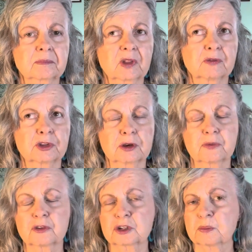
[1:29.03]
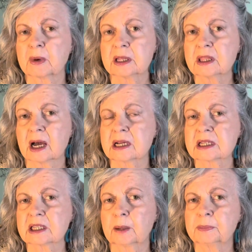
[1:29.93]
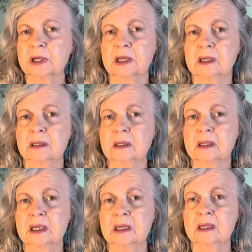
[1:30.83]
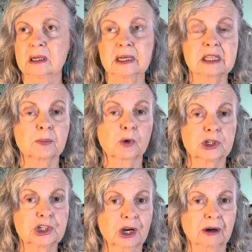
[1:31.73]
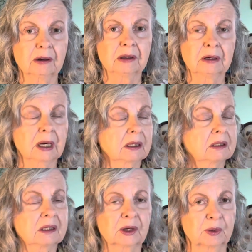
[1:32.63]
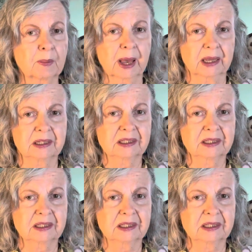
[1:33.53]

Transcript: For the first month, I slept in the lazy boy chair. I couldn't go to bed.